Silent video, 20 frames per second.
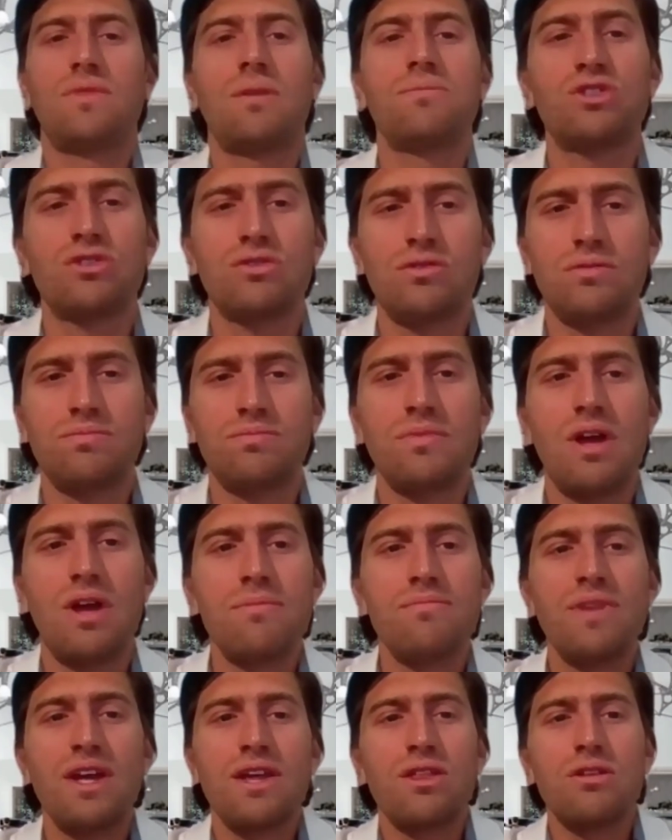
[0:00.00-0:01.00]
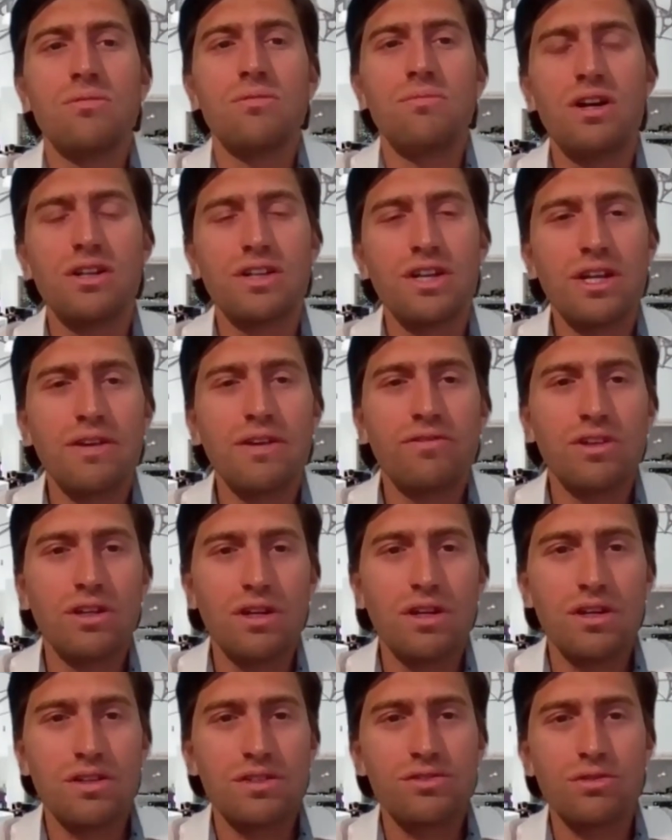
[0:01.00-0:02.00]
sure Nathan and Mark could give
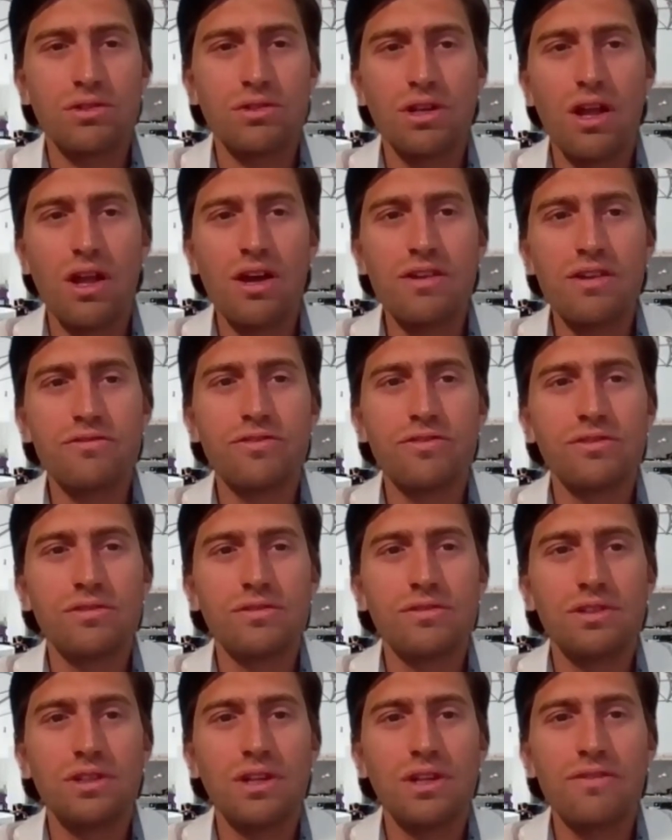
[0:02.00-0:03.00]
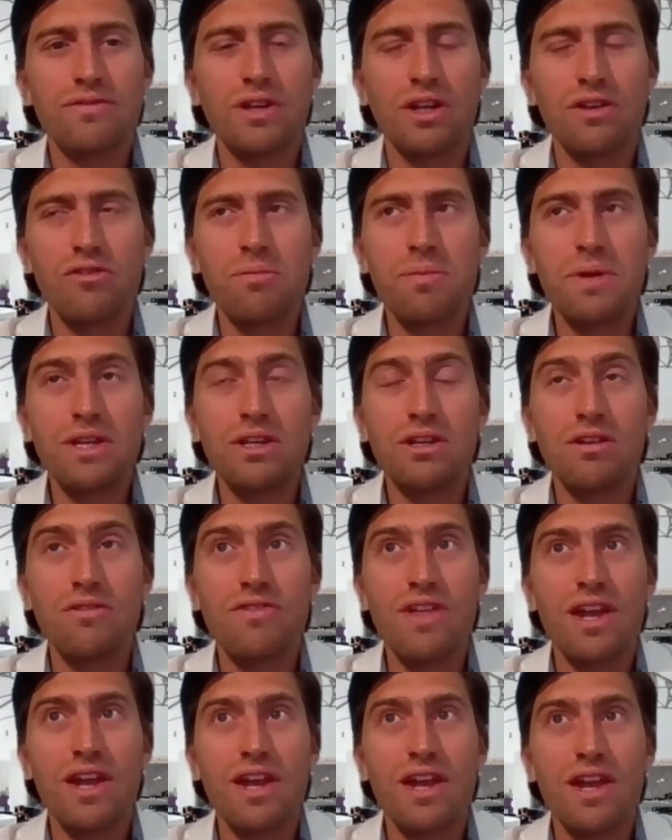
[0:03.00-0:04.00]
a sort of live kind of opinion
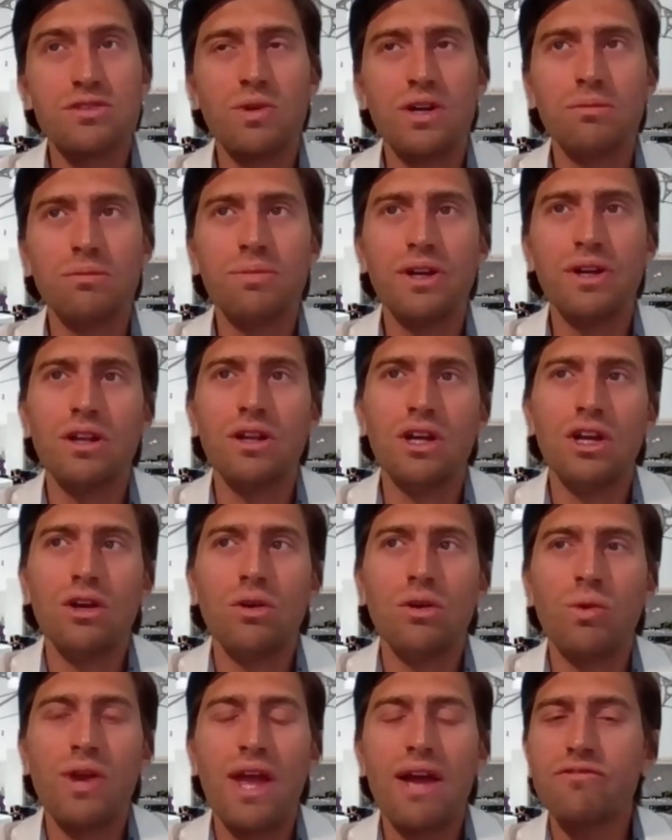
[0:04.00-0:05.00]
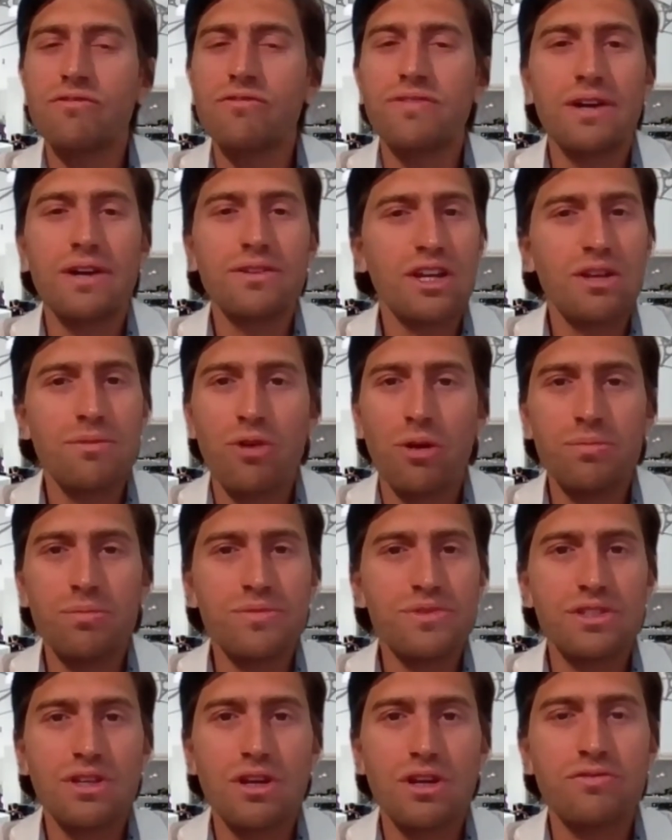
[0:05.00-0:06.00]
of that as well, but we haven't found any
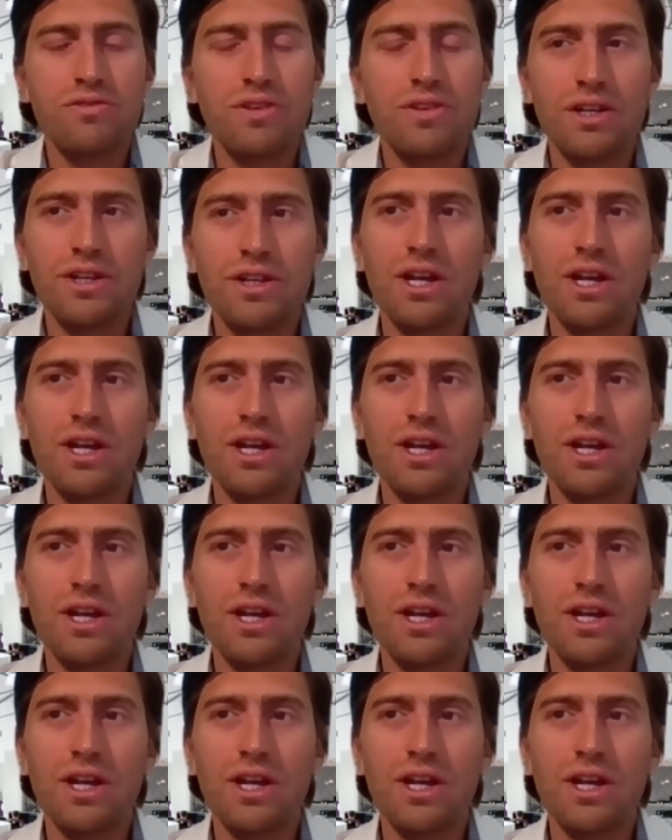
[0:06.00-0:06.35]
problems so far.